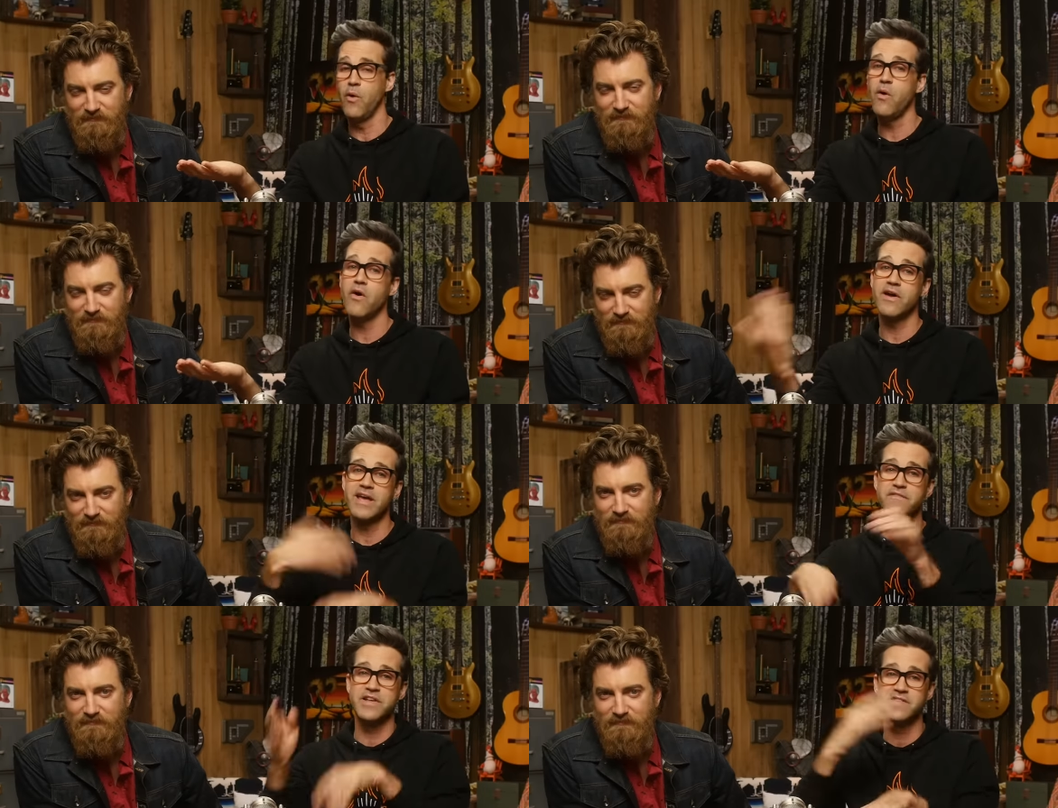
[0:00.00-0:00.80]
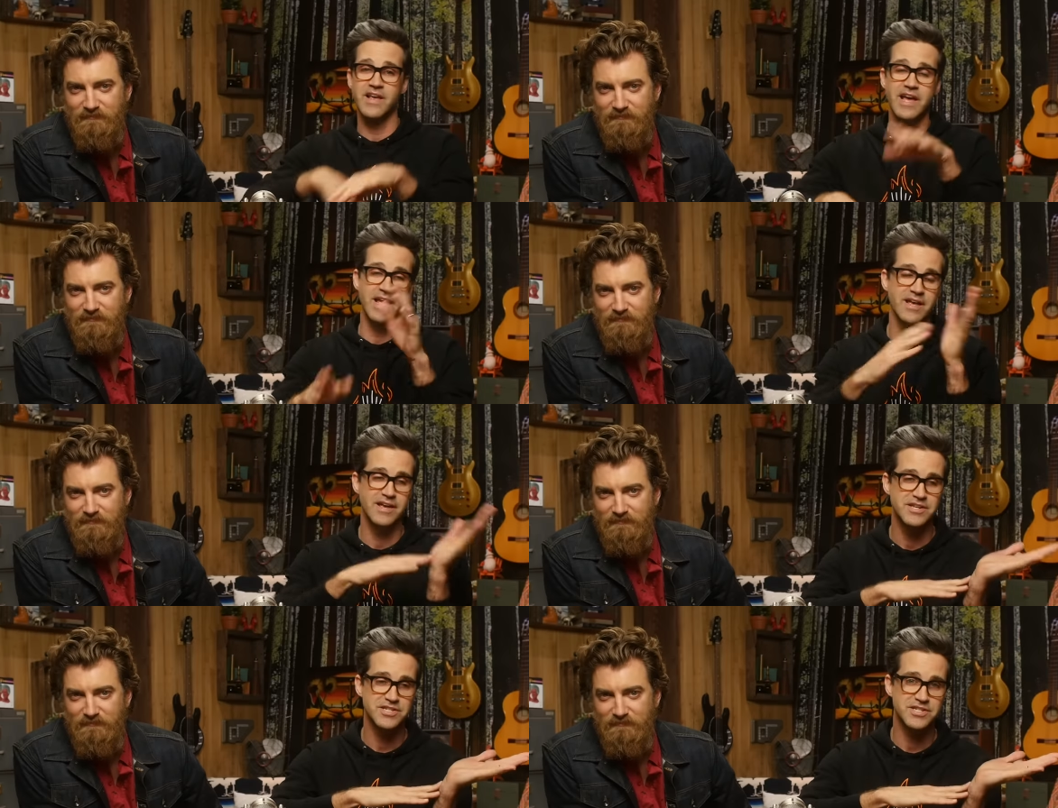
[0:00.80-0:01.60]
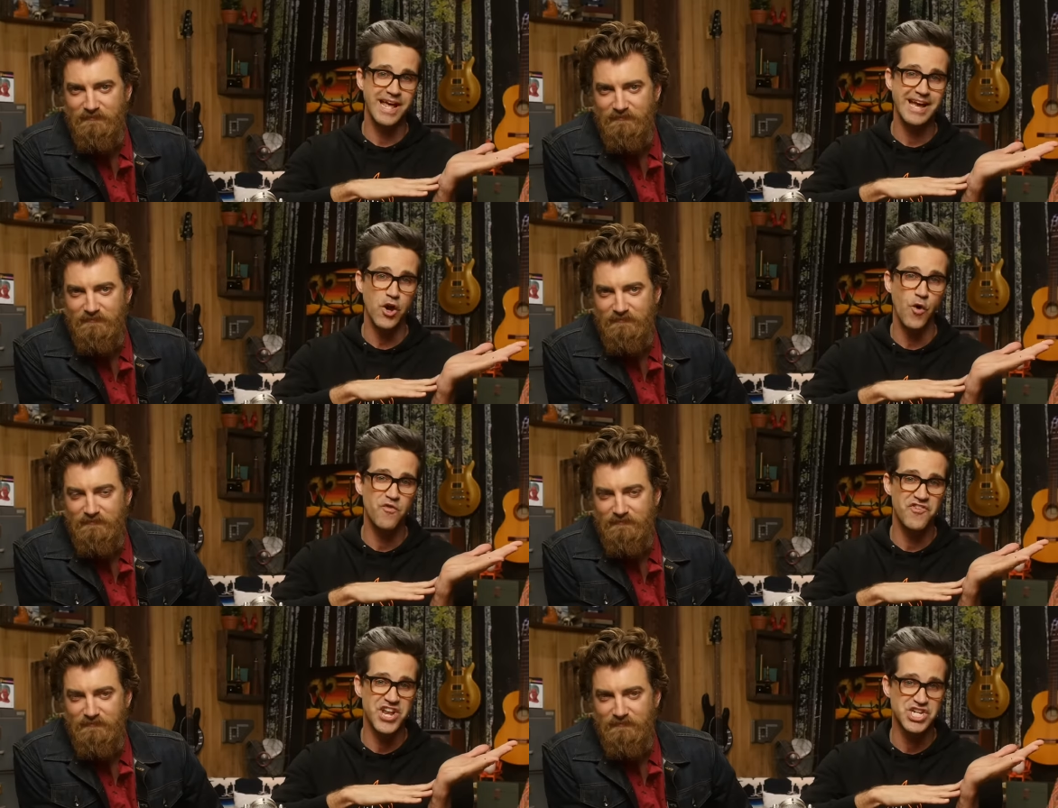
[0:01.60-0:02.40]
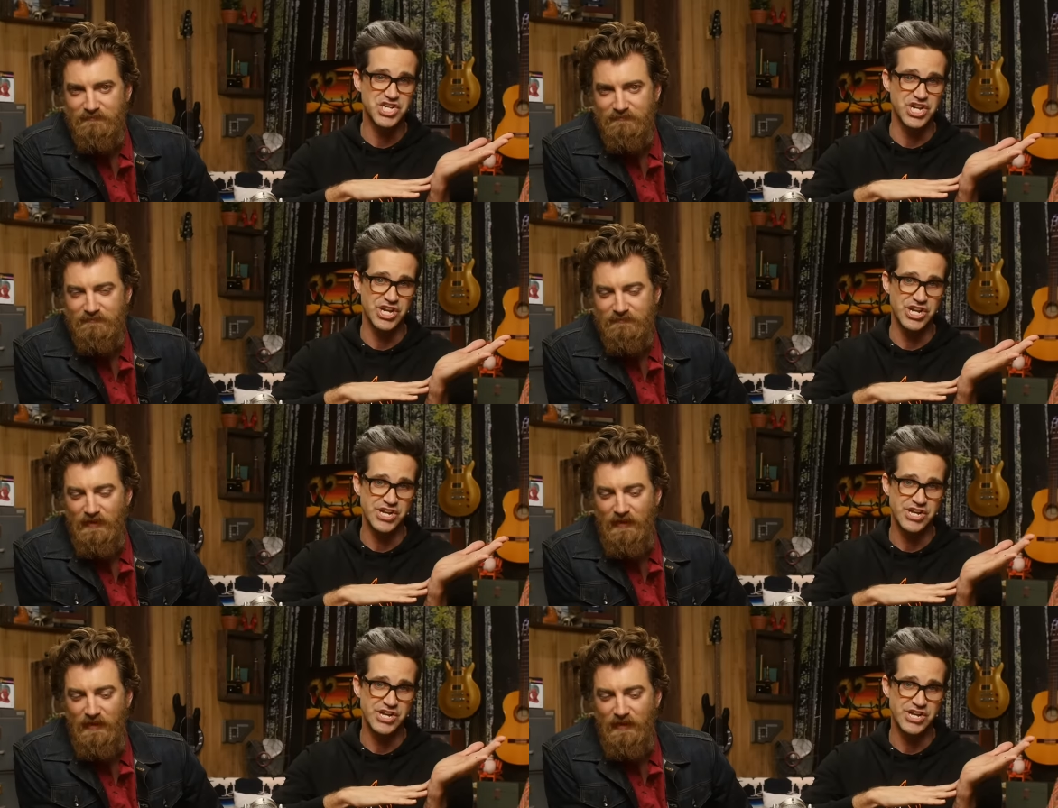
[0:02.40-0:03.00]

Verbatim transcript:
Speaker 1: or if it's a snack offension.